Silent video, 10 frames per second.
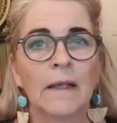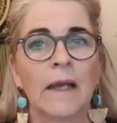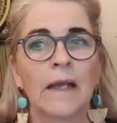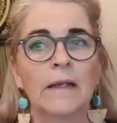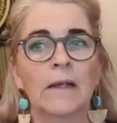
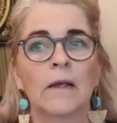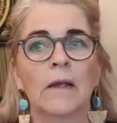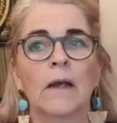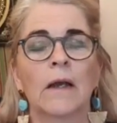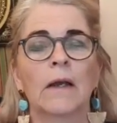And
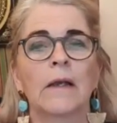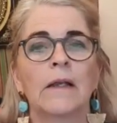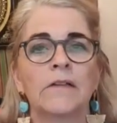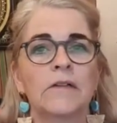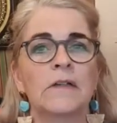
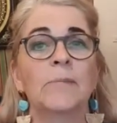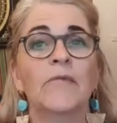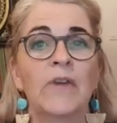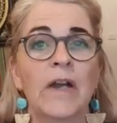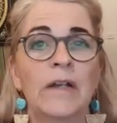it's
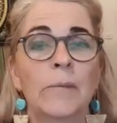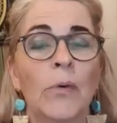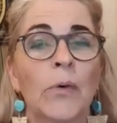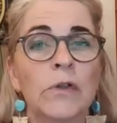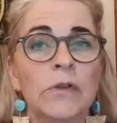very
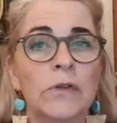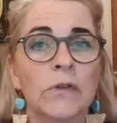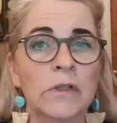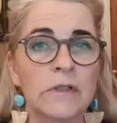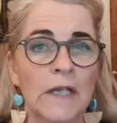
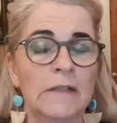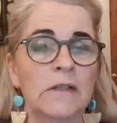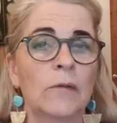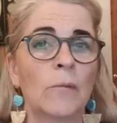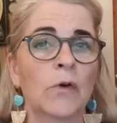important. It's
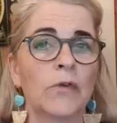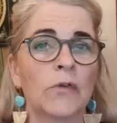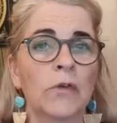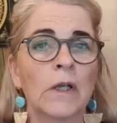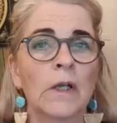actually
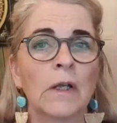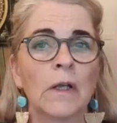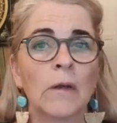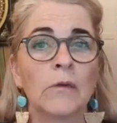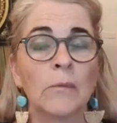
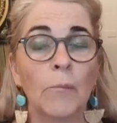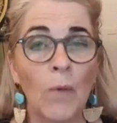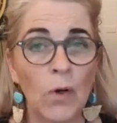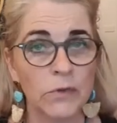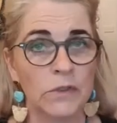the
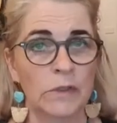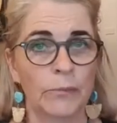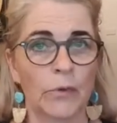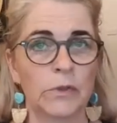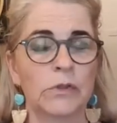most
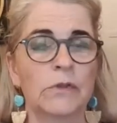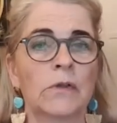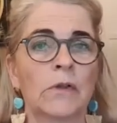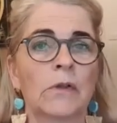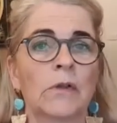
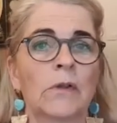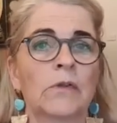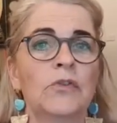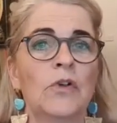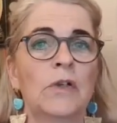important
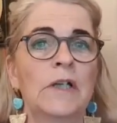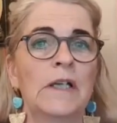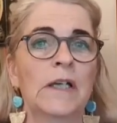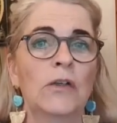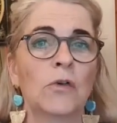
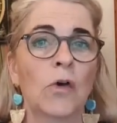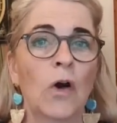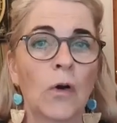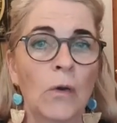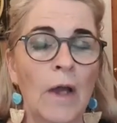journey in your
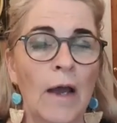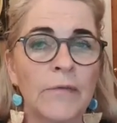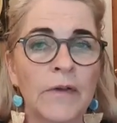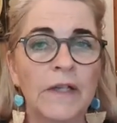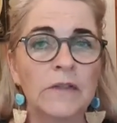whole life.
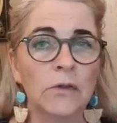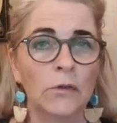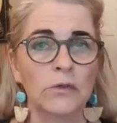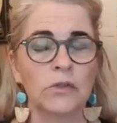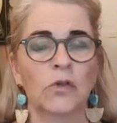It's
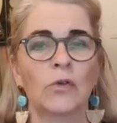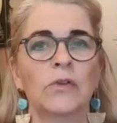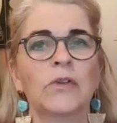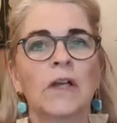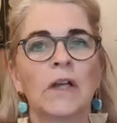also
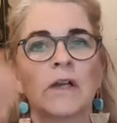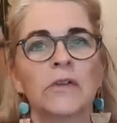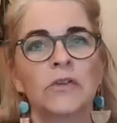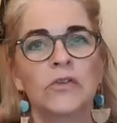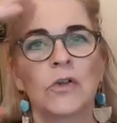called
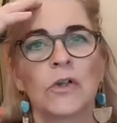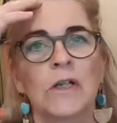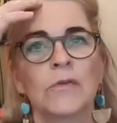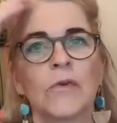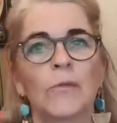the
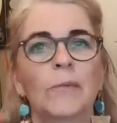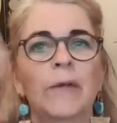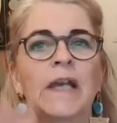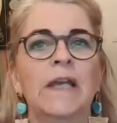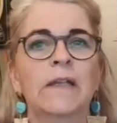journey from the
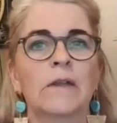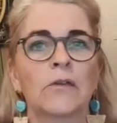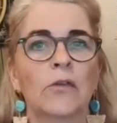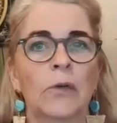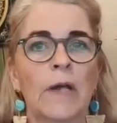brain
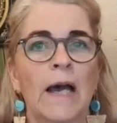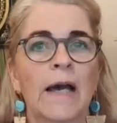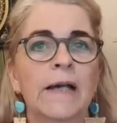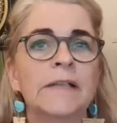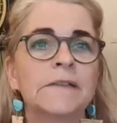to the
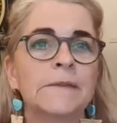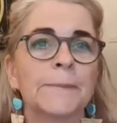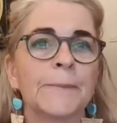heart